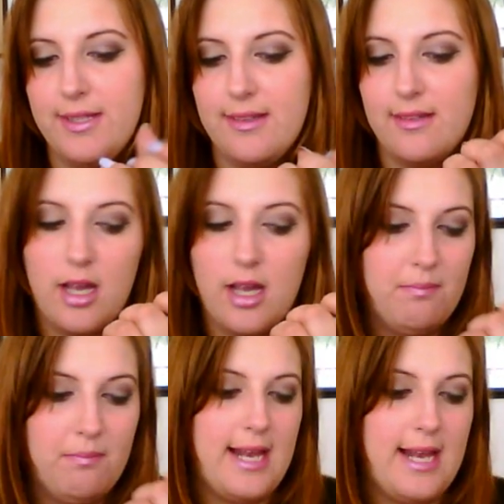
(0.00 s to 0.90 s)
but this I
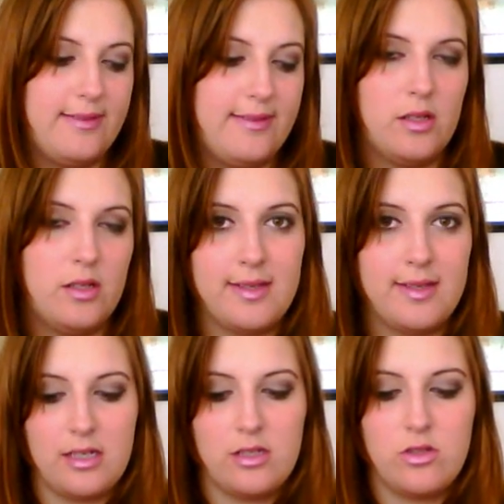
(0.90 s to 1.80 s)
can barely see on
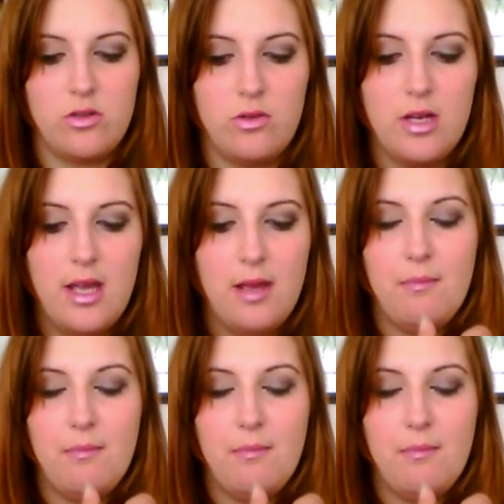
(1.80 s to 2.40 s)
my skin at all.